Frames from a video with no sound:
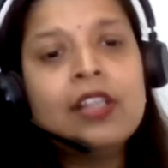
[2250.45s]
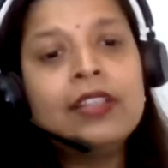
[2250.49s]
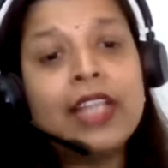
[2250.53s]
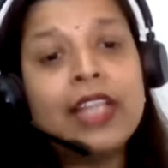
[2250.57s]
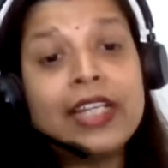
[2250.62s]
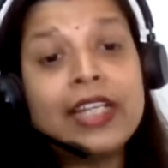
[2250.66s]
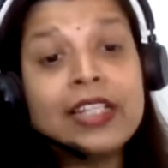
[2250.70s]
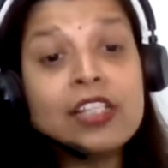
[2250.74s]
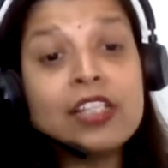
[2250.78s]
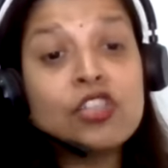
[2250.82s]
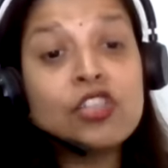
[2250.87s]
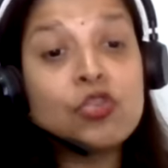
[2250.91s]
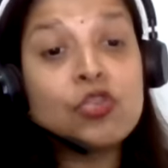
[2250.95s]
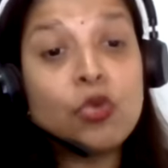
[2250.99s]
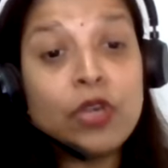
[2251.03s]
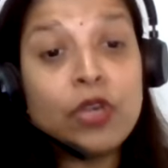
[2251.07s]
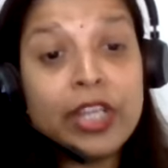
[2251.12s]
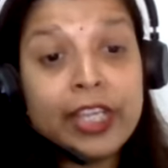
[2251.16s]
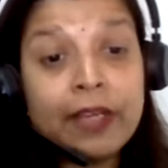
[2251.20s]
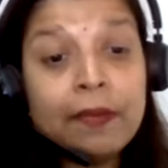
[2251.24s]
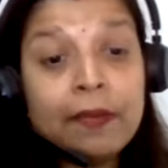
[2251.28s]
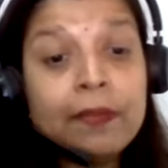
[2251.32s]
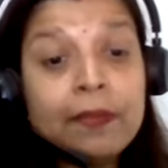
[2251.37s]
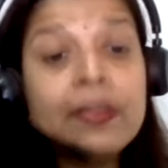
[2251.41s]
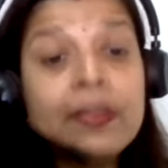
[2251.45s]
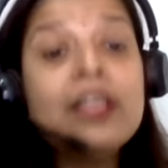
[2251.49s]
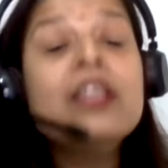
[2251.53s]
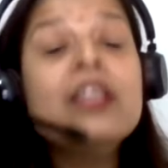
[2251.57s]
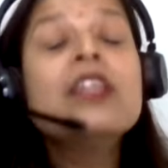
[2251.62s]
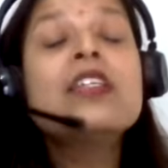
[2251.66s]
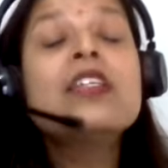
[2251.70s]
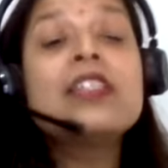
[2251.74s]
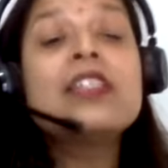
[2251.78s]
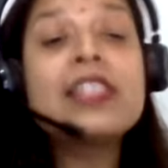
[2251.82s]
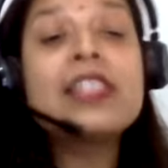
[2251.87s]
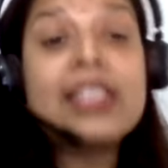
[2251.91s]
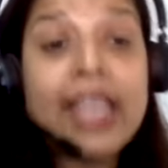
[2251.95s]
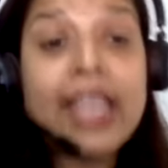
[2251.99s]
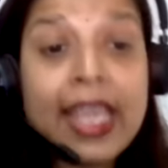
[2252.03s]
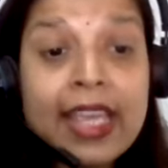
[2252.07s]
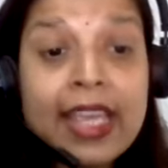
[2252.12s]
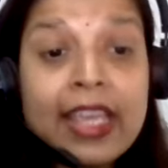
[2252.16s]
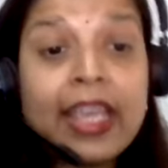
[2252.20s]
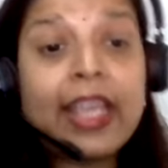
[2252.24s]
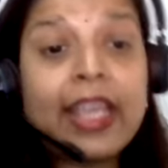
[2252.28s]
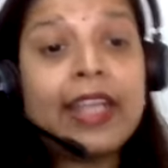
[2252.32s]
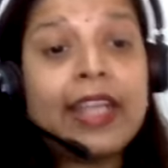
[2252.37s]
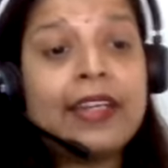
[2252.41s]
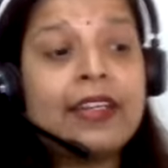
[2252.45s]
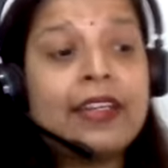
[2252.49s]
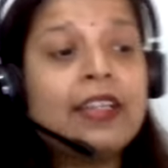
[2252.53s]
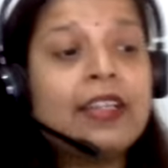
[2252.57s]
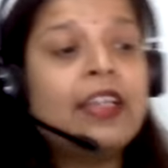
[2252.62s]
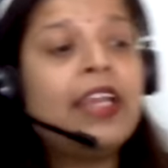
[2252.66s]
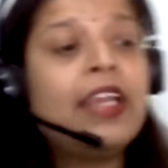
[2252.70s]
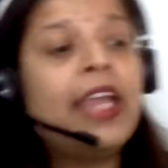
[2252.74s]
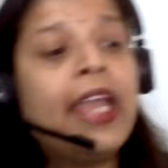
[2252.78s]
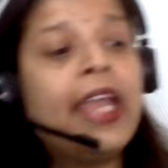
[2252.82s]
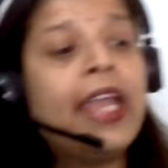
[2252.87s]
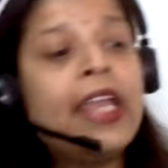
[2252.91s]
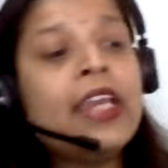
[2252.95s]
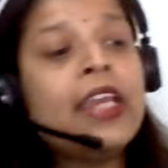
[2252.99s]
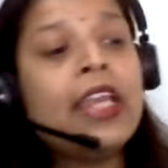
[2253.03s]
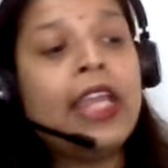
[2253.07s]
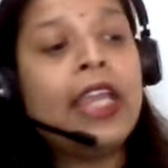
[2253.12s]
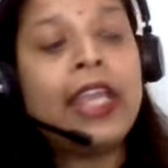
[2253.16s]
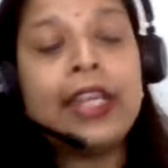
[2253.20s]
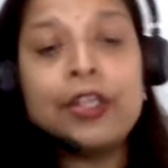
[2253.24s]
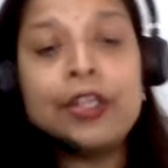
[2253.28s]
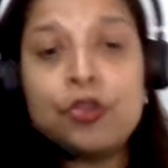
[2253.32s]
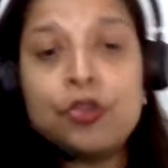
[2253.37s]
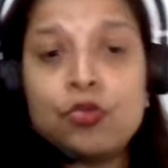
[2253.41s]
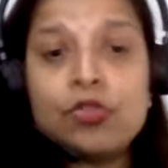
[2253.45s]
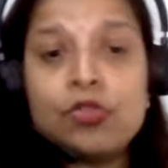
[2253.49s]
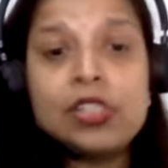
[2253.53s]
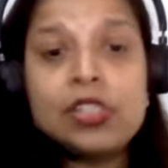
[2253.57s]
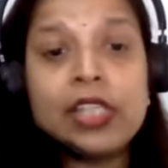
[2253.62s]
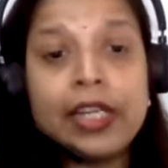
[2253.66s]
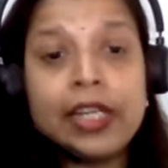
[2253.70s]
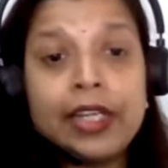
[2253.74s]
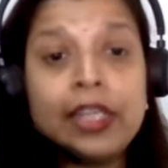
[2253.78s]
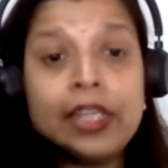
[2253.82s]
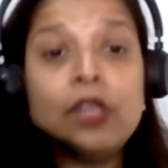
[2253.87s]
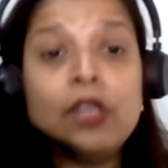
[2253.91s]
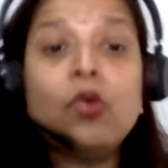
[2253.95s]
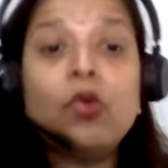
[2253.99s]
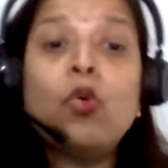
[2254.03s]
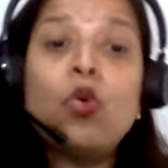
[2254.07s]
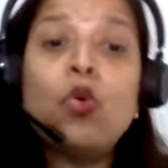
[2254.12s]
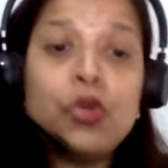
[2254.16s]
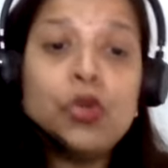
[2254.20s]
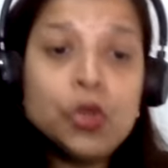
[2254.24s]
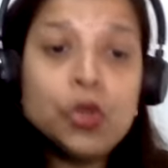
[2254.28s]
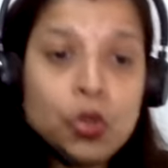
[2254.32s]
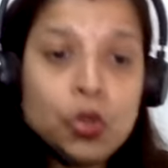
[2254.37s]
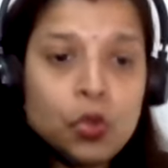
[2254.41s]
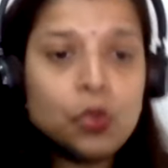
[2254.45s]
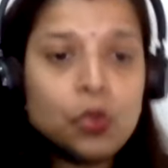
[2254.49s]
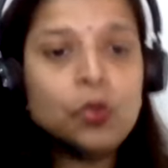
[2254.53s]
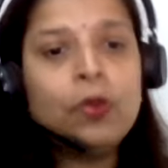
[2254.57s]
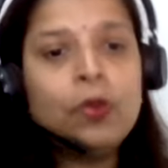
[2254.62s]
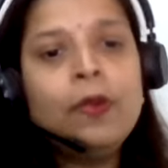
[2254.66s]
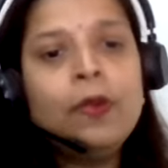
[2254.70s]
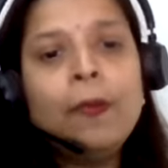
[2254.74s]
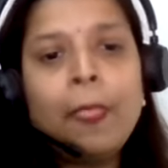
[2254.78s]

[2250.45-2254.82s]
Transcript: That is sodium zincate, Na2ZnO2.